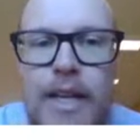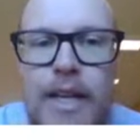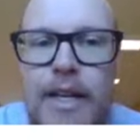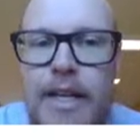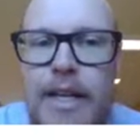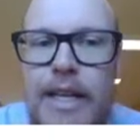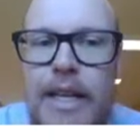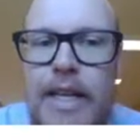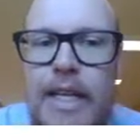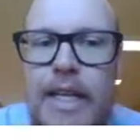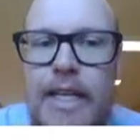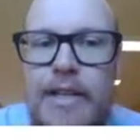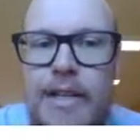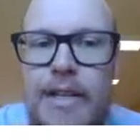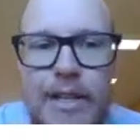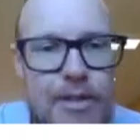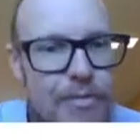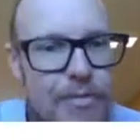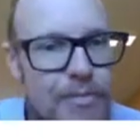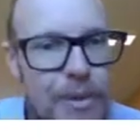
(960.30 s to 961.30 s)
He
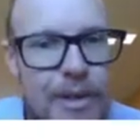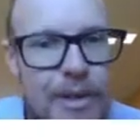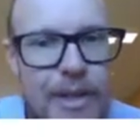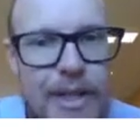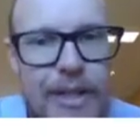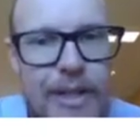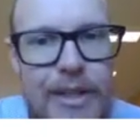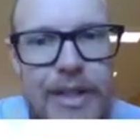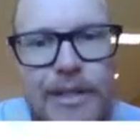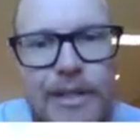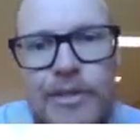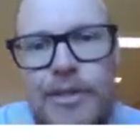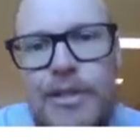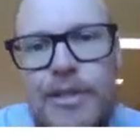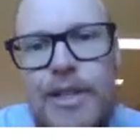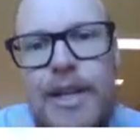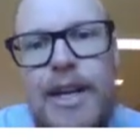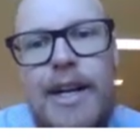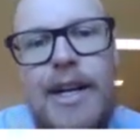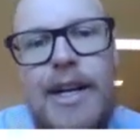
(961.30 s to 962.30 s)
doesn't buy anything else on
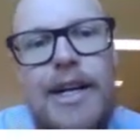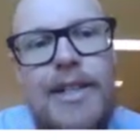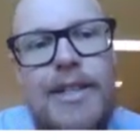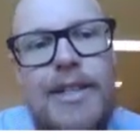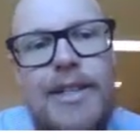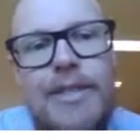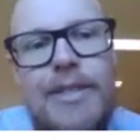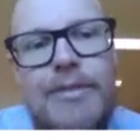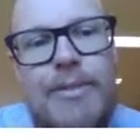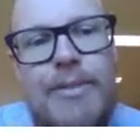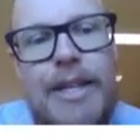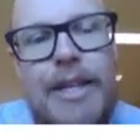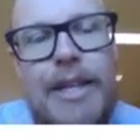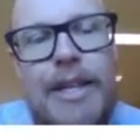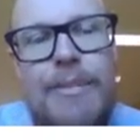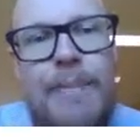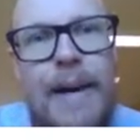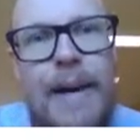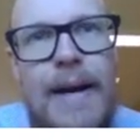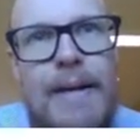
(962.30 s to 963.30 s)
the card. He doesn't make
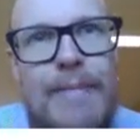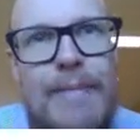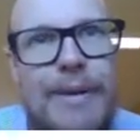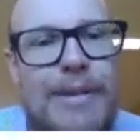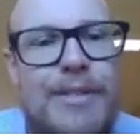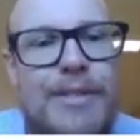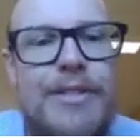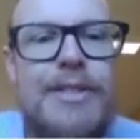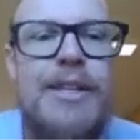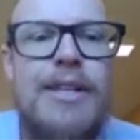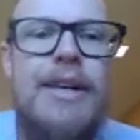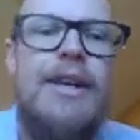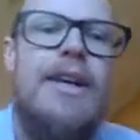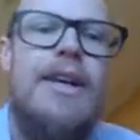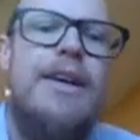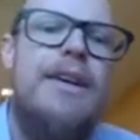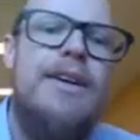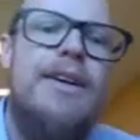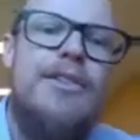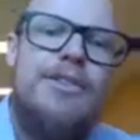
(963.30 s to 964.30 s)
any payments.
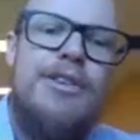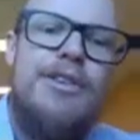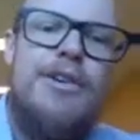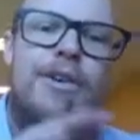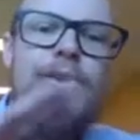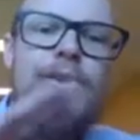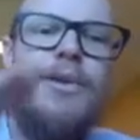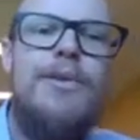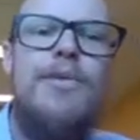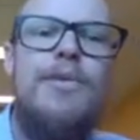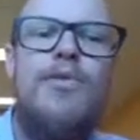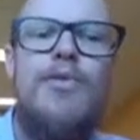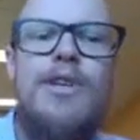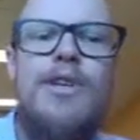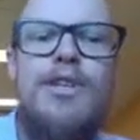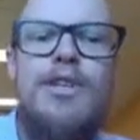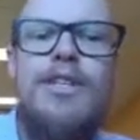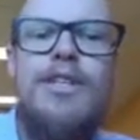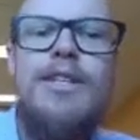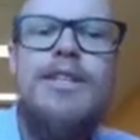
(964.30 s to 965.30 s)
So we
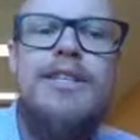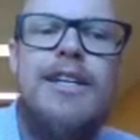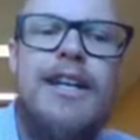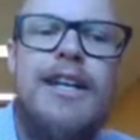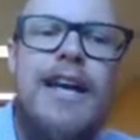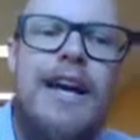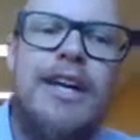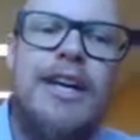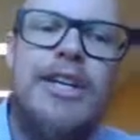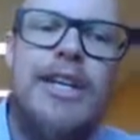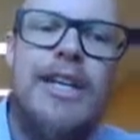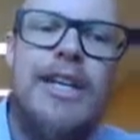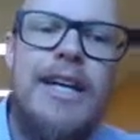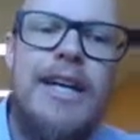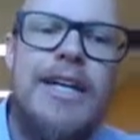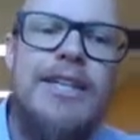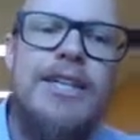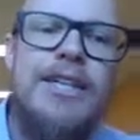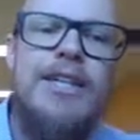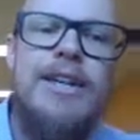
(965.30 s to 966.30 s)
just need to
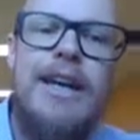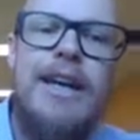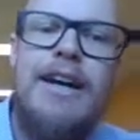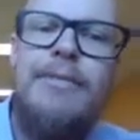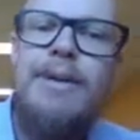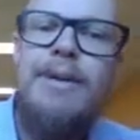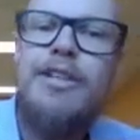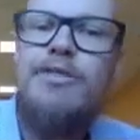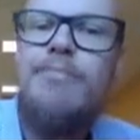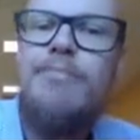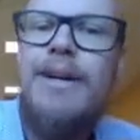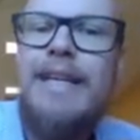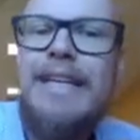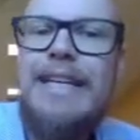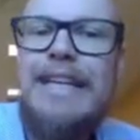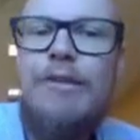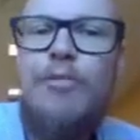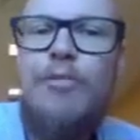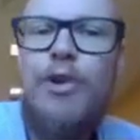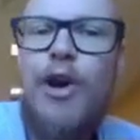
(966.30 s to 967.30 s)
calculate how much money
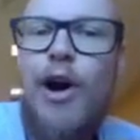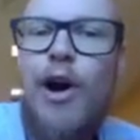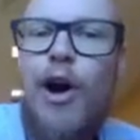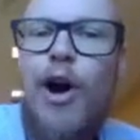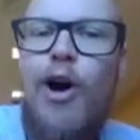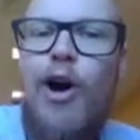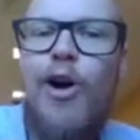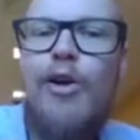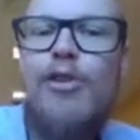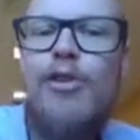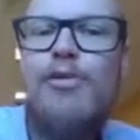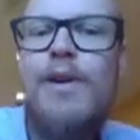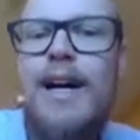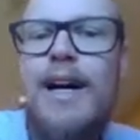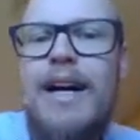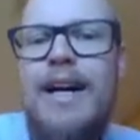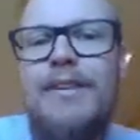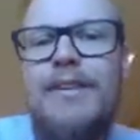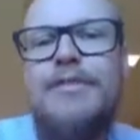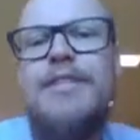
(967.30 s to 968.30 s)
he would owe
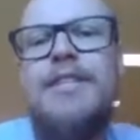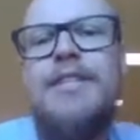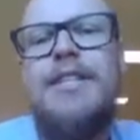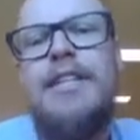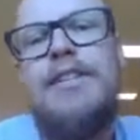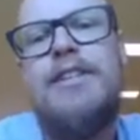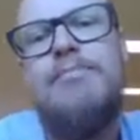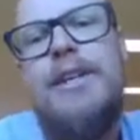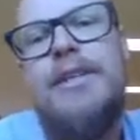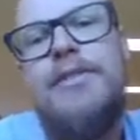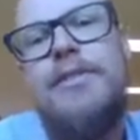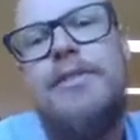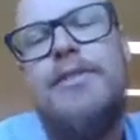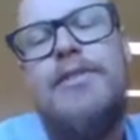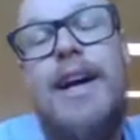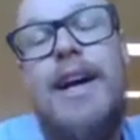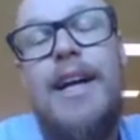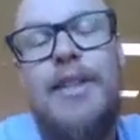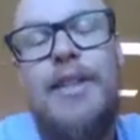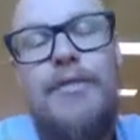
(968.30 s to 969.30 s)
after 6 months.
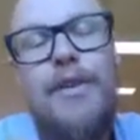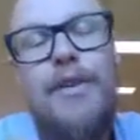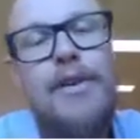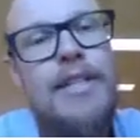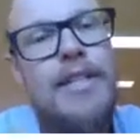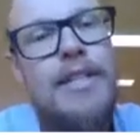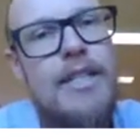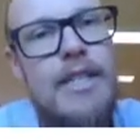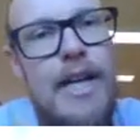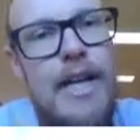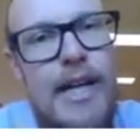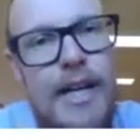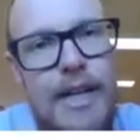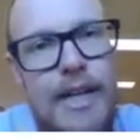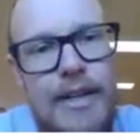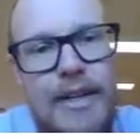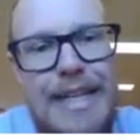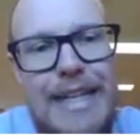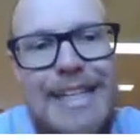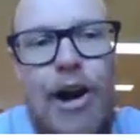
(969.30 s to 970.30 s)
At the very
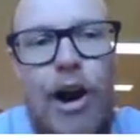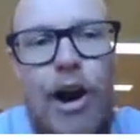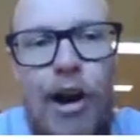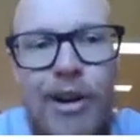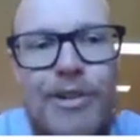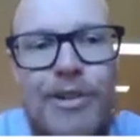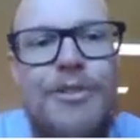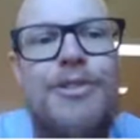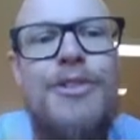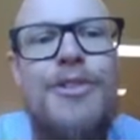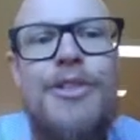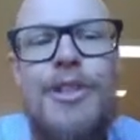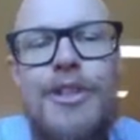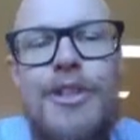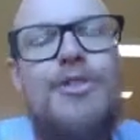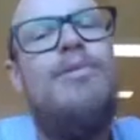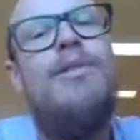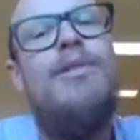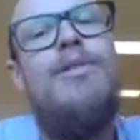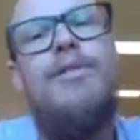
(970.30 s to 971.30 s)
start, he owes the
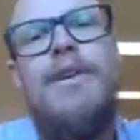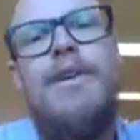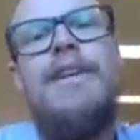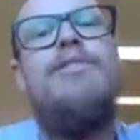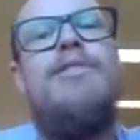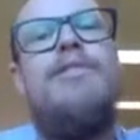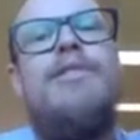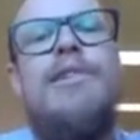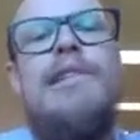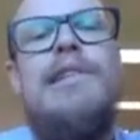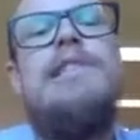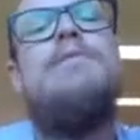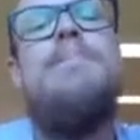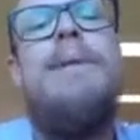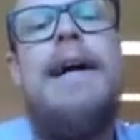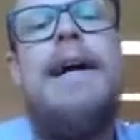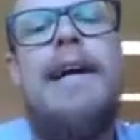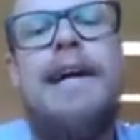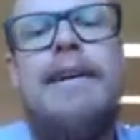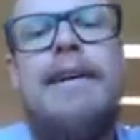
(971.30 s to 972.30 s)
$1,200
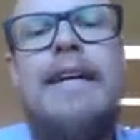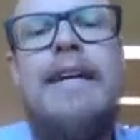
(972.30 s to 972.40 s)
back.